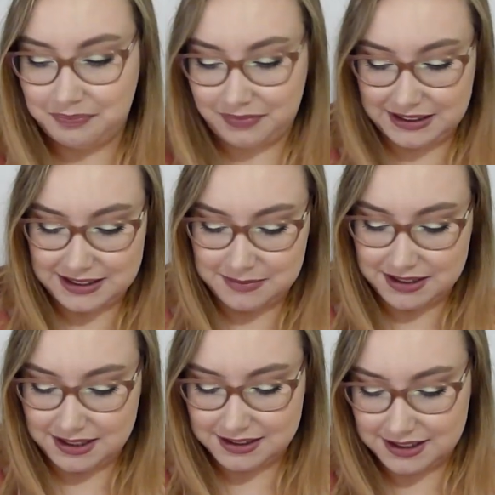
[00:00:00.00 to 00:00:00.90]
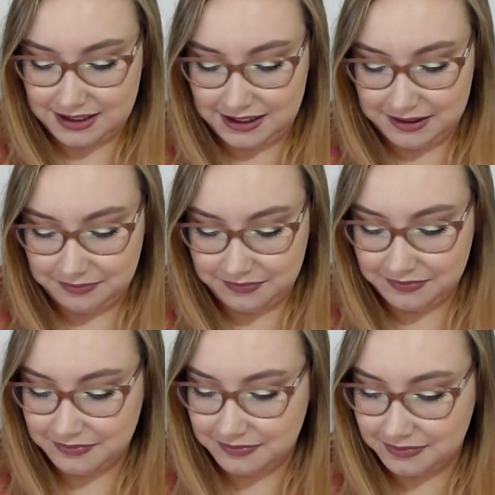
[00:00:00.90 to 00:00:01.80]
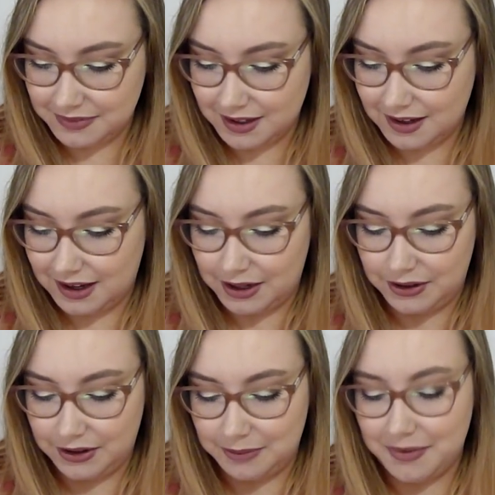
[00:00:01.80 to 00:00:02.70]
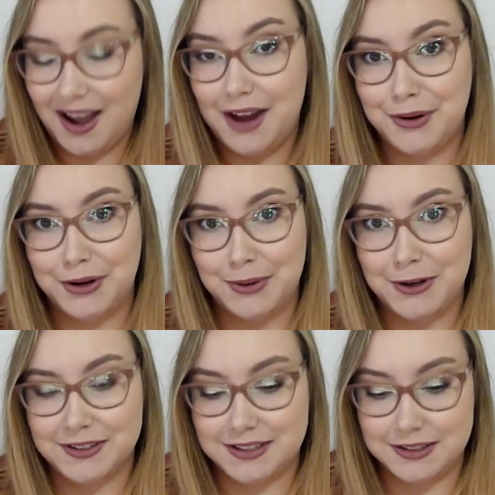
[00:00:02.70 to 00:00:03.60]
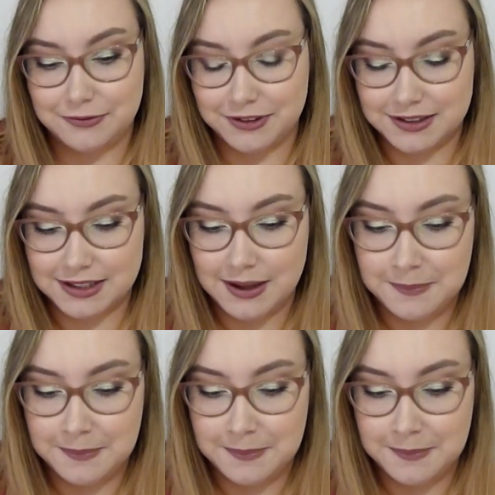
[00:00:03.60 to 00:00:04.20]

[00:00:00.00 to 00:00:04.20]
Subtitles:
except that it's clear. I don't know. I don't know what's the difference.